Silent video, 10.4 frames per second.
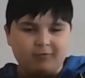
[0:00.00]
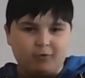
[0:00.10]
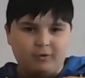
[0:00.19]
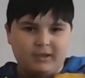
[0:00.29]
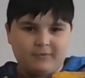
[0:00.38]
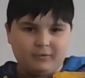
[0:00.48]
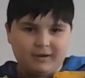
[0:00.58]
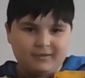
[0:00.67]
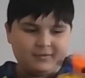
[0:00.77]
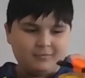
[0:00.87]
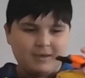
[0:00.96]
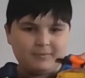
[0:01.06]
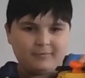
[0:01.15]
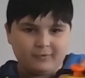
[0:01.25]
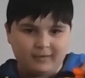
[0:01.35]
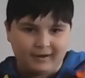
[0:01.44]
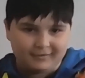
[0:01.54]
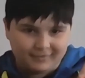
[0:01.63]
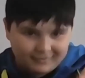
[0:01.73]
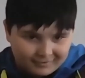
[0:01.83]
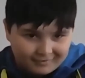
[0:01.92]
for whatever reason, maybe for
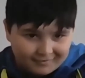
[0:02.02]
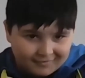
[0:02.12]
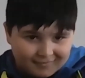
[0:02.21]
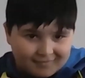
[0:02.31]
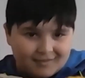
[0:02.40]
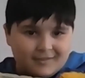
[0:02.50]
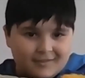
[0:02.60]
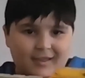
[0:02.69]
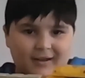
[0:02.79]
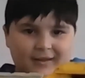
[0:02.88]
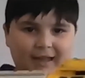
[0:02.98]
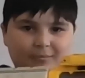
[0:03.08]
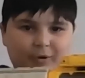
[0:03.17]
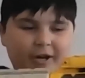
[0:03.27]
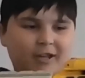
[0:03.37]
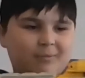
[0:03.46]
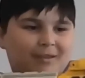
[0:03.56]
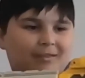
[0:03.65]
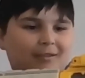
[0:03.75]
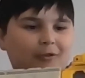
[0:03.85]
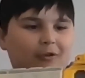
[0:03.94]
tactics, that can break but
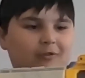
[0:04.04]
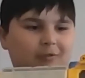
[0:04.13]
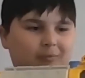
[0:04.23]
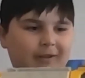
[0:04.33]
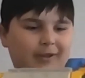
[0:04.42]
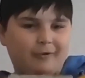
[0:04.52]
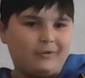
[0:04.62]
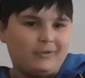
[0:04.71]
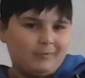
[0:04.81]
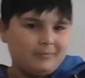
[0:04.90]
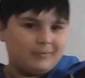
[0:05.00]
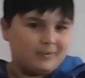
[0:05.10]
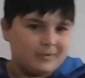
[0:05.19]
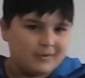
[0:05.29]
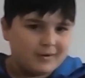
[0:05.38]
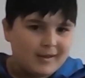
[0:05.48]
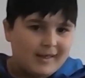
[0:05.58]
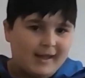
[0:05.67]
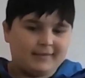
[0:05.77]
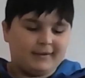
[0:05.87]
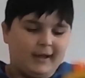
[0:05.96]
still look really awesome,
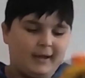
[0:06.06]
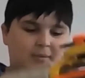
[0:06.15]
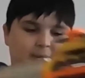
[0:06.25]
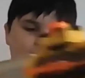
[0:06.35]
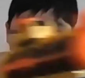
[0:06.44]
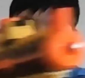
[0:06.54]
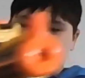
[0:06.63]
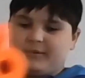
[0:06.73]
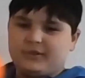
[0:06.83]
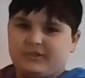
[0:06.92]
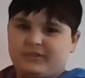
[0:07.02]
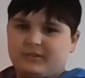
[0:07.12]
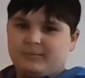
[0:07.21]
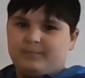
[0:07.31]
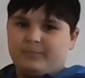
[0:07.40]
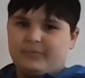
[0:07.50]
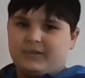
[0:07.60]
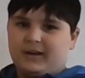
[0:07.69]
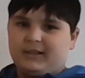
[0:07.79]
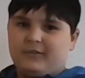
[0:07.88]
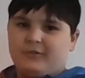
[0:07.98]
and a light beam target, which is
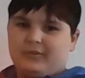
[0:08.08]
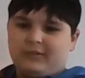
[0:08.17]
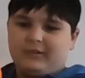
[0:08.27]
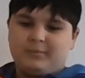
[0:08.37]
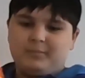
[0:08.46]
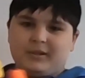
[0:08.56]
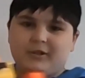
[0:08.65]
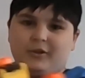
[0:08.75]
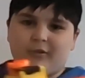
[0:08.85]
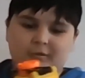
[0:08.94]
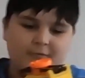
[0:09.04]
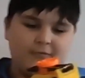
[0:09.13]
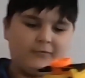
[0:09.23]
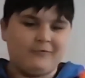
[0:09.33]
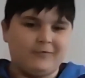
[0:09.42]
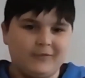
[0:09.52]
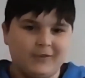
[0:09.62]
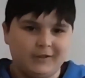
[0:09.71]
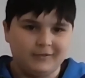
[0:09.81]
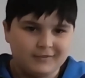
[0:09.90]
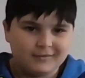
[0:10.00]
kind of useless, but you know, for fun.